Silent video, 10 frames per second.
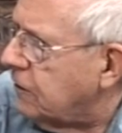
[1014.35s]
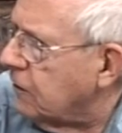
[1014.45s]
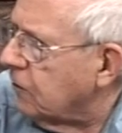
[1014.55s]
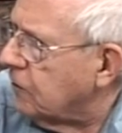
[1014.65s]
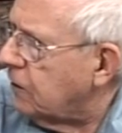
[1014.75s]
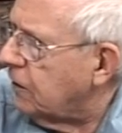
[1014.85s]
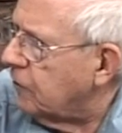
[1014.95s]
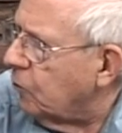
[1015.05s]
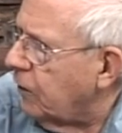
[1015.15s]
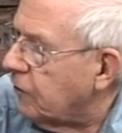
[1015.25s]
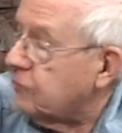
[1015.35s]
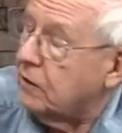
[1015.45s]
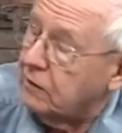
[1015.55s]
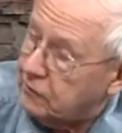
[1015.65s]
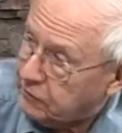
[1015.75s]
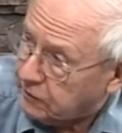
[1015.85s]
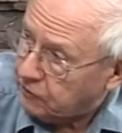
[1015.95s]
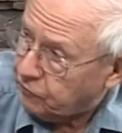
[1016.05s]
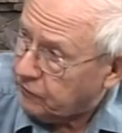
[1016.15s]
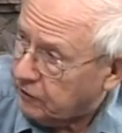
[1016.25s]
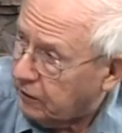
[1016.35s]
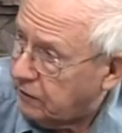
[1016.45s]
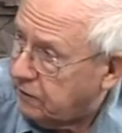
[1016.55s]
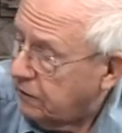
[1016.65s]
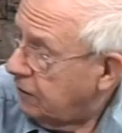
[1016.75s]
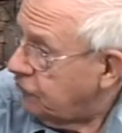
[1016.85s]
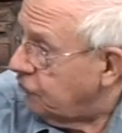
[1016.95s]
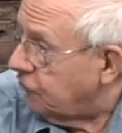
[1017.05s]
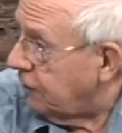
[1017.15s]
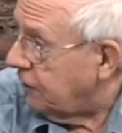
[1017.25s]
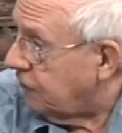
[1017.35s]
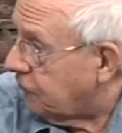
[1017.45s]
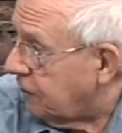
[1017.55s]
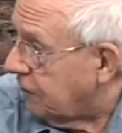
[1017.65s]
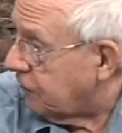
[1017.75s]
here in the West. Now, on the countryside, as you say, you see a